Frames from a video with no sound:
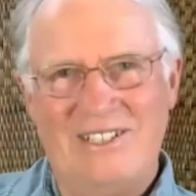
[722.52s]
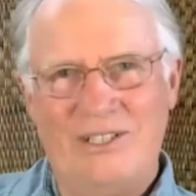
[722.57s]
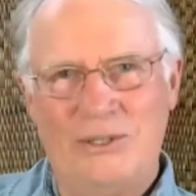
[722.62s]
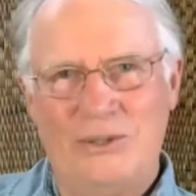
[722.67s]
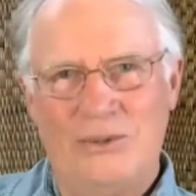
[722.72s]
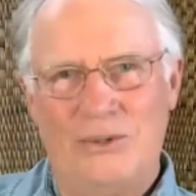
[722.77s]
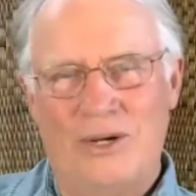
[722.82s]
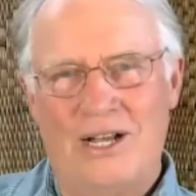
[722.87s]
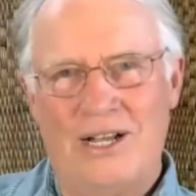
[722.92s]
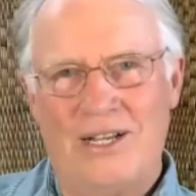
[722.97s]

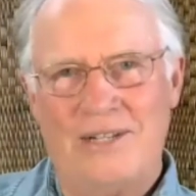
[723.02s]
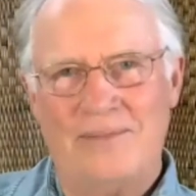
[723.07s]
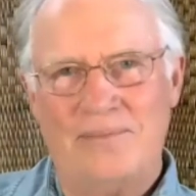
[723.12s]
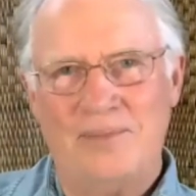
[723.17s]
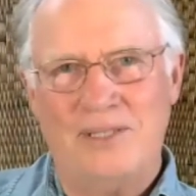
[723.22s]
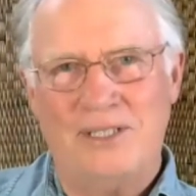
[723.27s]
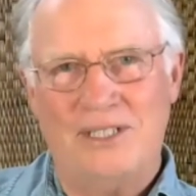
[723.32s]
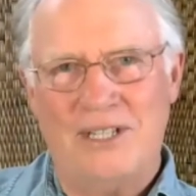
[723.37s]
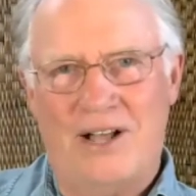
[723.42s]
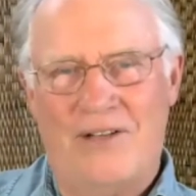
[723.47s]
to
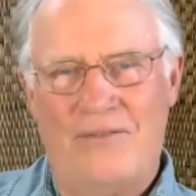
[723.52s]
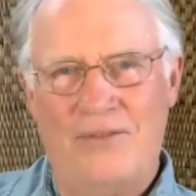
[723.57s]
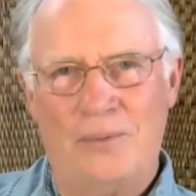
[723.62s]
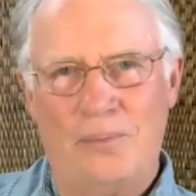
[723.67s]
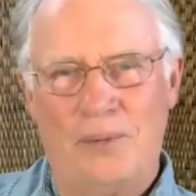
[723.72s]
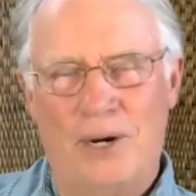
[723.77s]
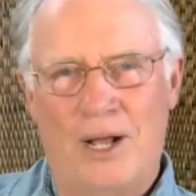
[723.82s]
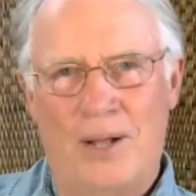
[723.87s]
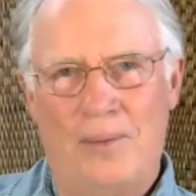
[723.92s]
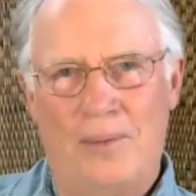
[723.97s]
solve the
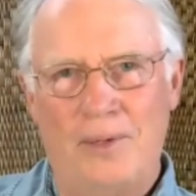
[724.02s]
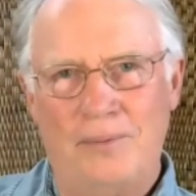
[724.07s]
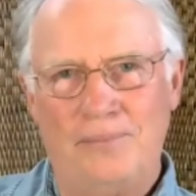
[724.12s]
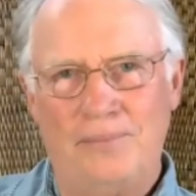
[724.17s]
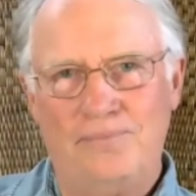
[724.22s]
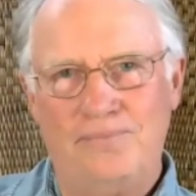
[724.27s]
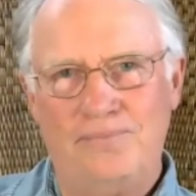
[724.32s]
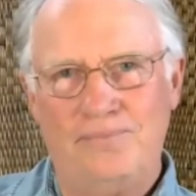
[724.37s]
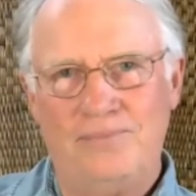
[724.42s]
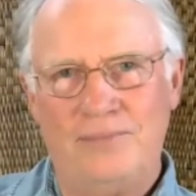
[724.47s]
problem.
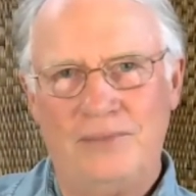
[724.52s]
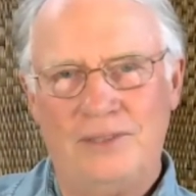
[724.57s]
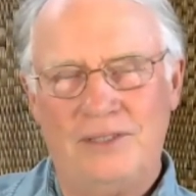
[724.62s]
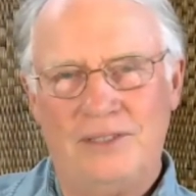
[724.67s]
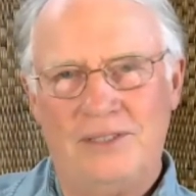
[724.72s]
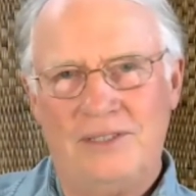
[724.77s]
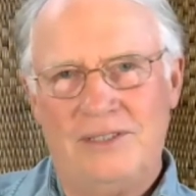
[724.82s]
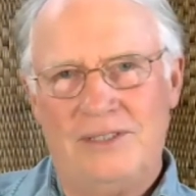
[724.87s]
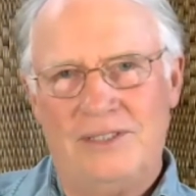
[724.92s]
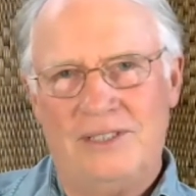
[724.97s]

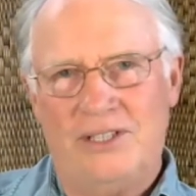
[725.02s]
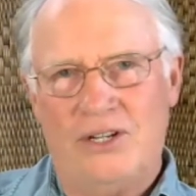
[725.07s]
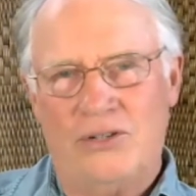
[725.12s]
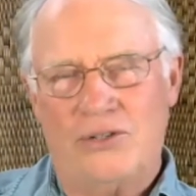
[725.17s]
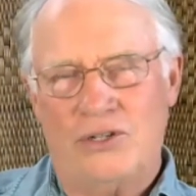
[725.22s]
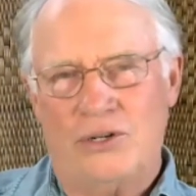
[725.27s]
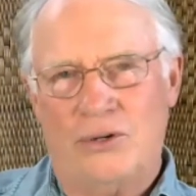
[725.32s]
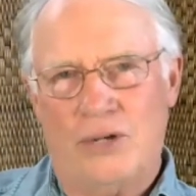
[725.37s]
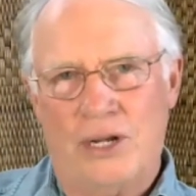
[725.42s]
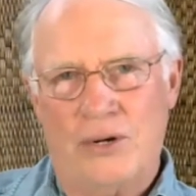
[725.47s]

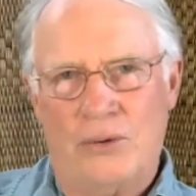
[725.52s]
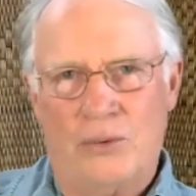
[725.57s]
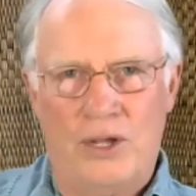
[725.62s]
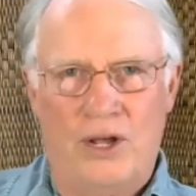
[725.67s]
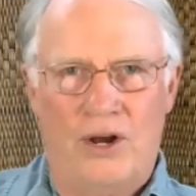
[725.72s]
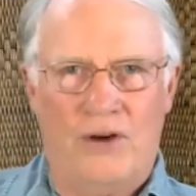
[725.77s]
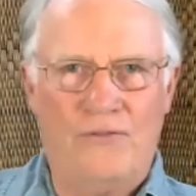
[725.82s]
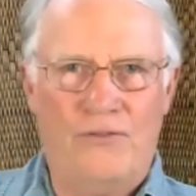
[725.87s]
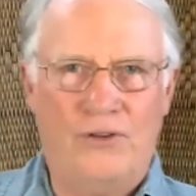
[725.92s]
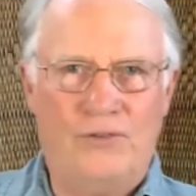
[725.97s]
So here we
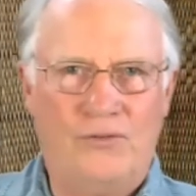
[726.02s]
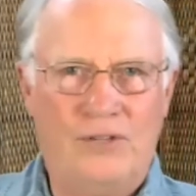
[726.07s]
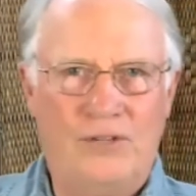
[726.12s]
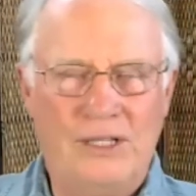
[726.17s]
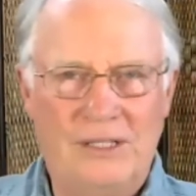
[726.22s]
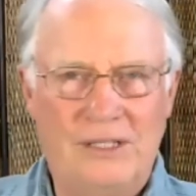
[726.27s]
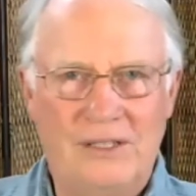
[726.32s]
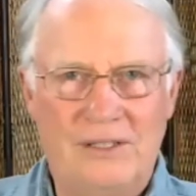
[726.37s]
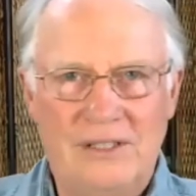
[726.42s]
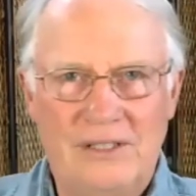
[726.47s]
are
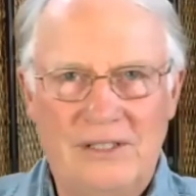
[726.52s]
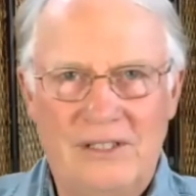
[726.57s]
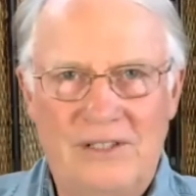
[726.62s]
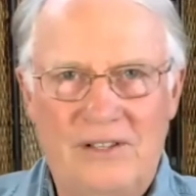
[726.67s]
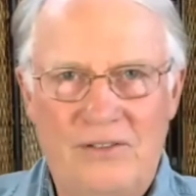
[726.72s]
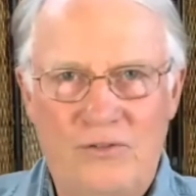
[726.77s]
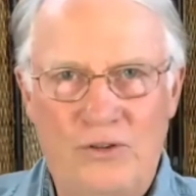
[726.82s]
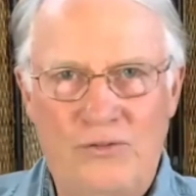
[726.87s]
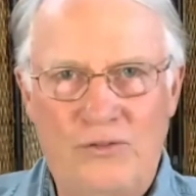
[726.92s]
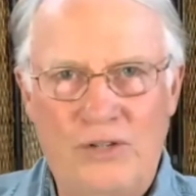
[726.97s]
50
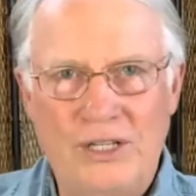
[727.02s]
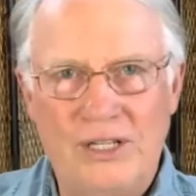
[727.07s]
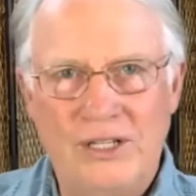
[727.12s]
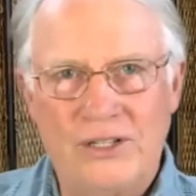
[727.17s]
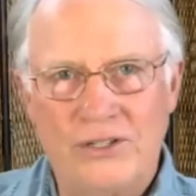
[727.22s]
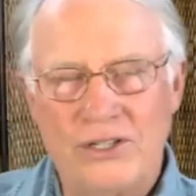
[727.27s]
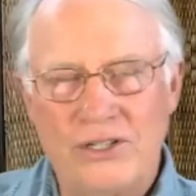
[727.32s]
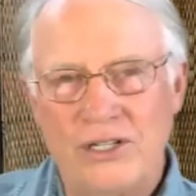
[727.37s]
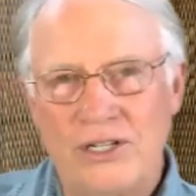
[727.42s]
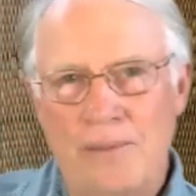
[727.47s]

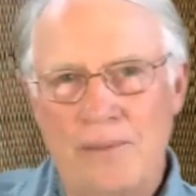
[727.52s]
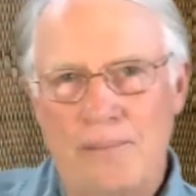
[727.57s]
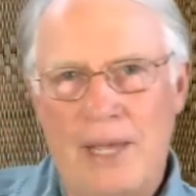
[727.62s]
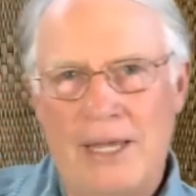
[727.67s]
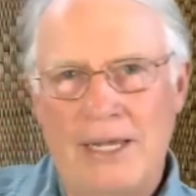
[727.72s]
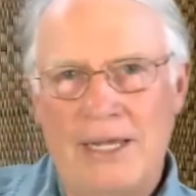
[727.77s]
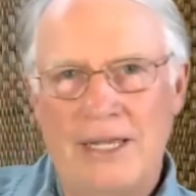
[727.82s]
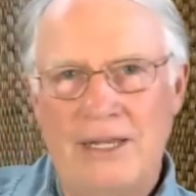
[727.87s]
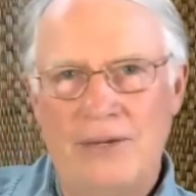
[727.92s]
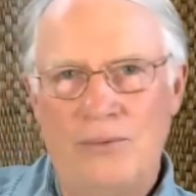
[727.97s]
years in the
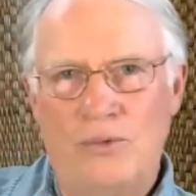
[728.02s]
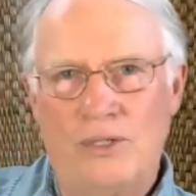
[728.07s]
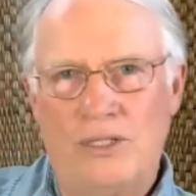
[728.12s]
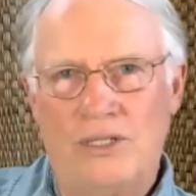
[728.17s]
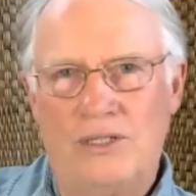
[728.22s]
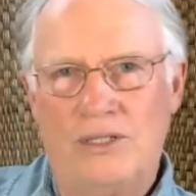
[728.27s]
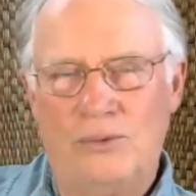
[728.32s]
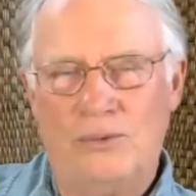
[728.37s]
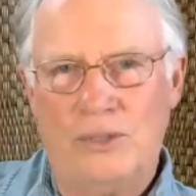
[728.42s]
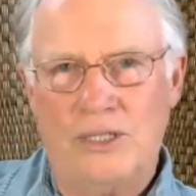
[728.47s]
making,
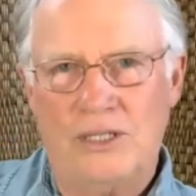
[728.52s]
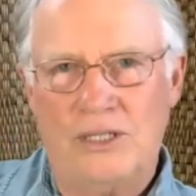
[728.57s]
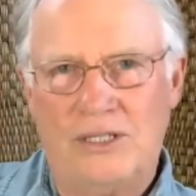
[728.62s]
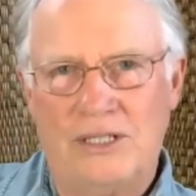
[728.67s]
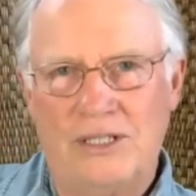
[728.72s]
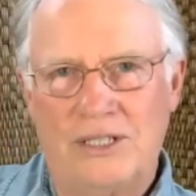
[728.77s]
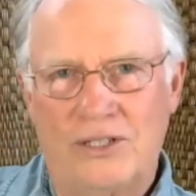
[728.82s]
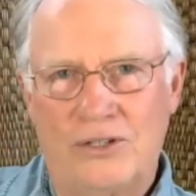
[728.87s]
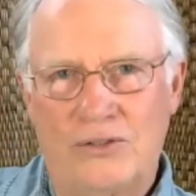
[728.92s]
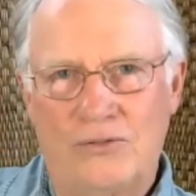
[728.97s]
we
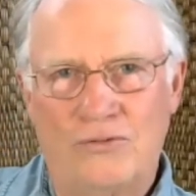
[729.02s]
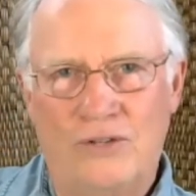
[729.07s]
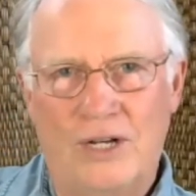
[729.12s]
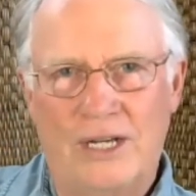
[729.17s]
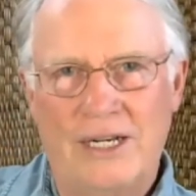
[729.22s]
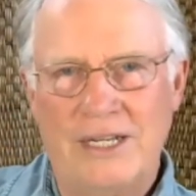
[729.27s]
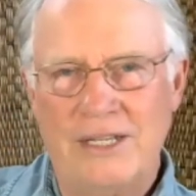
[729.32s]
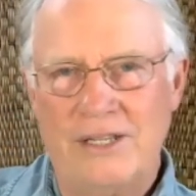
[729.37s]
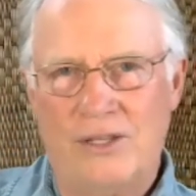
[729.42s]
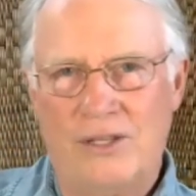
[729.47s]
still are
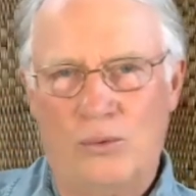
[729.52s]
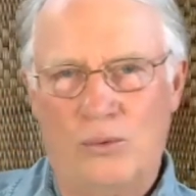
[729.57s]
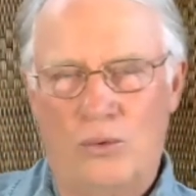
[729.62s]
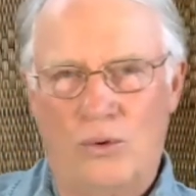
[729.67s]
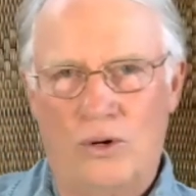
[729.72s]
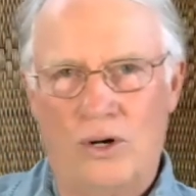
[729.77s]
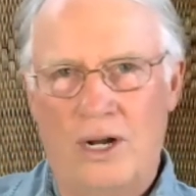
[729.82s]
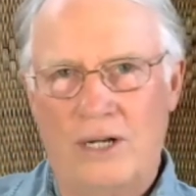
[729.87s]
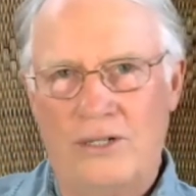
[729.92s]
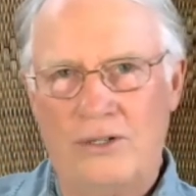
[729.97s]
fighting the
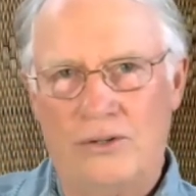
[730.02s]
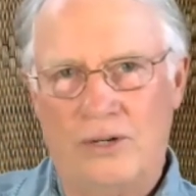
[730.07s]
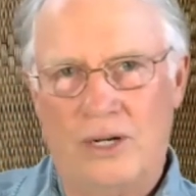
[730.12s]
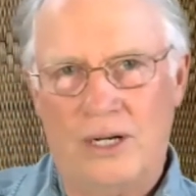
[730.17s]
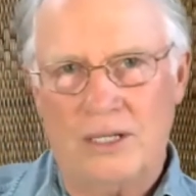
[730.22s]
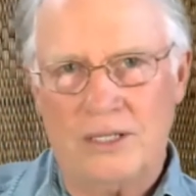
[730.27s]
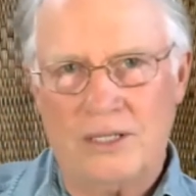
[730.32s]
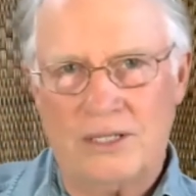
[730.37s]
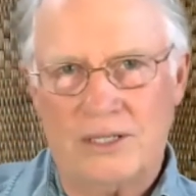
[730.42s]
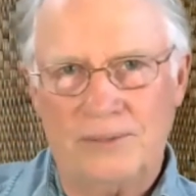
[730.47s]
war on
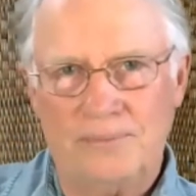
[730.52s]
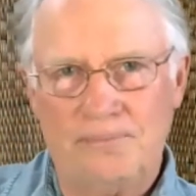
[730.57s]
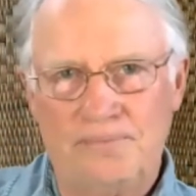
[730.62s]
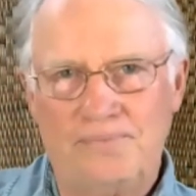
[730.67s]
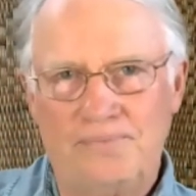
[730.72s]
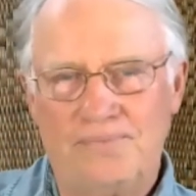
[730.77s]
drugs.